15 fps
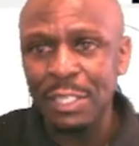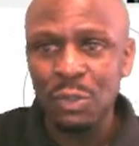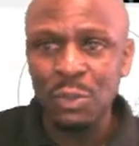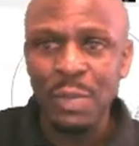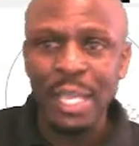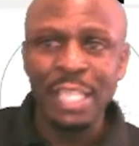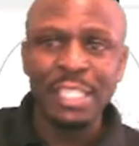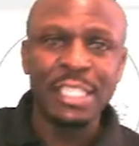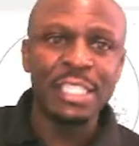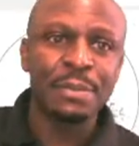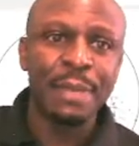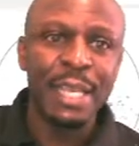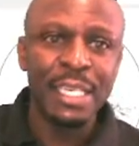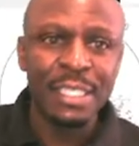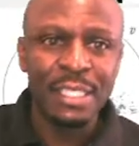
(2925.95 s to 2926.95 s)
Two engine
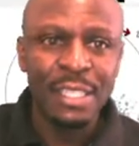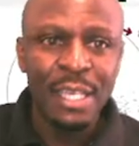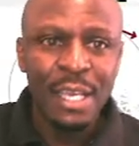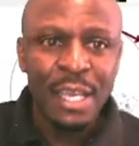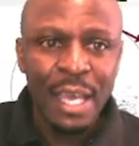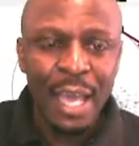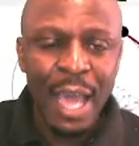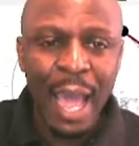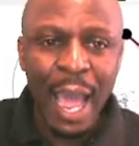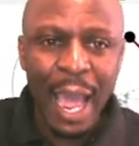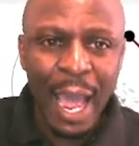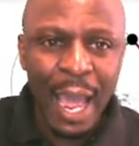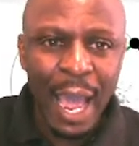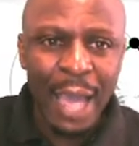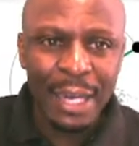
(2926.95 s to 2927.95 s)
spans
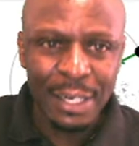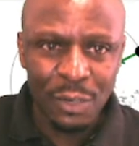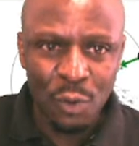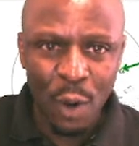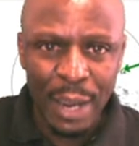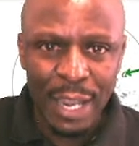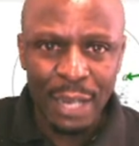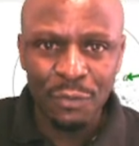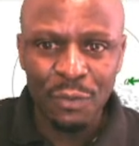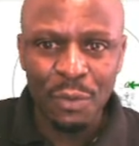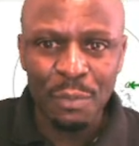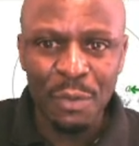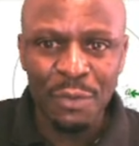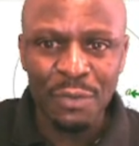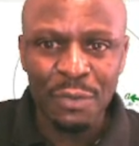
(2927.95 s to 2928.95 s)
are, are required for
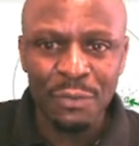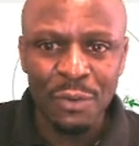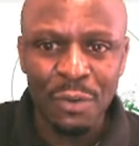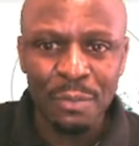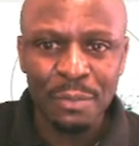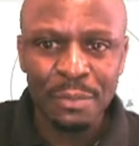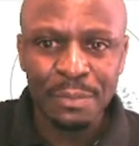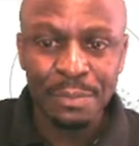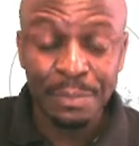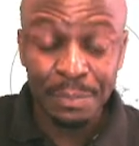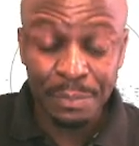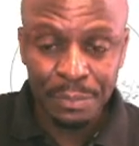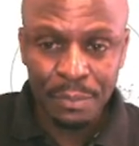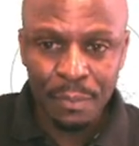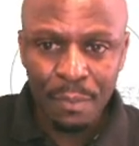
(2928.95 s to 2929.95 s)
moving from
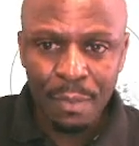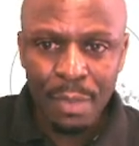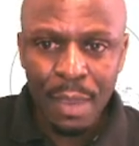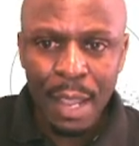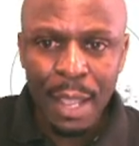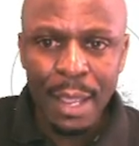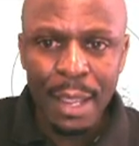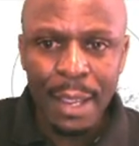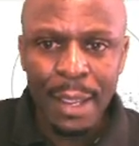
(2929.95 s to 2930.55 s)
uh,